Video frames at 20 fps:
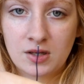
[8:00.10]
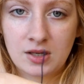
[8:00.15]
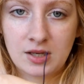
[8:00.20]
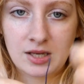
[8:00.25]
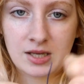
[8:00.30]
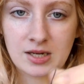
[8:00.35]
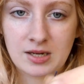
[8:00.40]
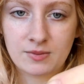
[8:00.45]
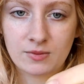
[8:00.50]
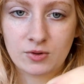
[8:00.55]

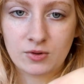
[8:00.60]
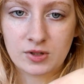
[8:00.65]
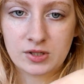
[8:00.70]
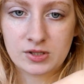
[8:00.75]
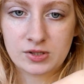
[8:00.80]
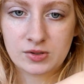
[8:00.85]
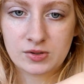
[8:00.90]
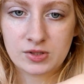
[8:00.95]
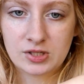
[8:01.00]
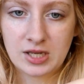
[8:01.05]
and I'm going
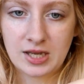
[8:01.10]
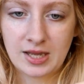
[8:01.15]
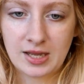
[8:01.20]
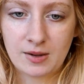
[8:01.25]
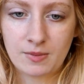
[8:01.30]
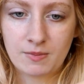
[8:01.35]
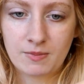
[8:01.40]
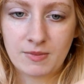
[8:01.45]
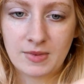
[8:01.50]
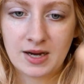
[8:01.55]
to take
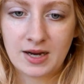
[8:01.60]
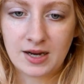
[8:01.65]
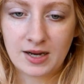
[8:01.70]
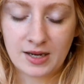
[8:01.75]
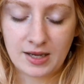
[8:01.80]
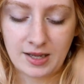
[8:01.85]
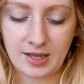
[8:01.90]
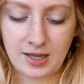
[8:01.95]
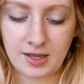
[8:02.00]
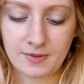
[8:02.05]

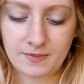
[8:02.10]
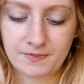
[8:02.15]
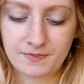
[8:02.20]
my